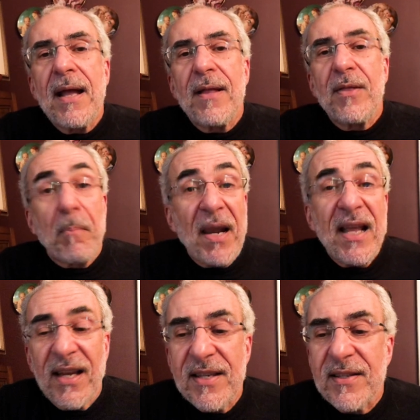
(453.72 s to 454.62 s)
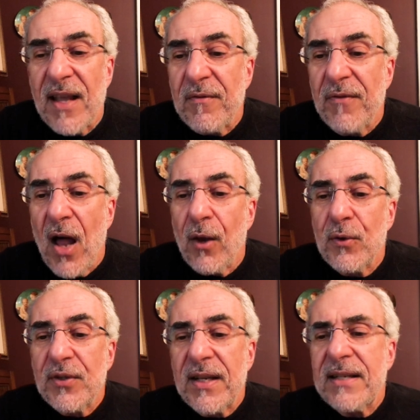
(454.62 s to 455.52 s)
The playlist that
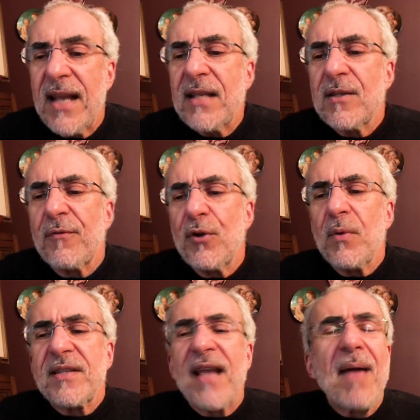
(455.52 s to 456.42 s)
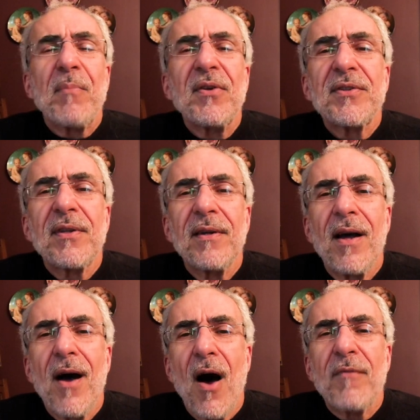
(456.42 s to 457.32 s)
follows contains a few examples
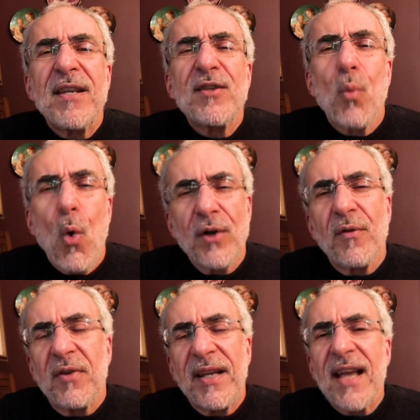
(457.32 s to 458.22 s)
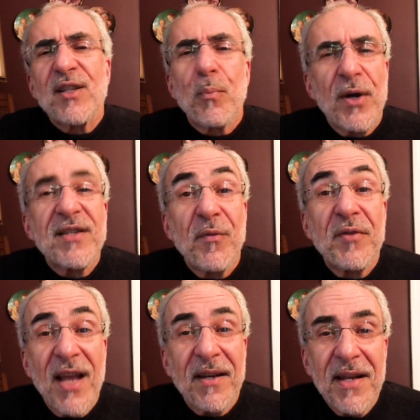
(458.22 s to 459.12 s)
of these wonderfully expressive
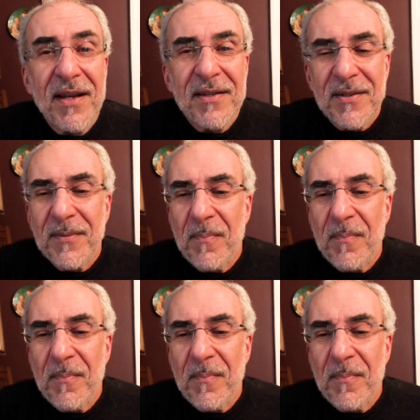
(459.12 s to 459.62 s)
techniques.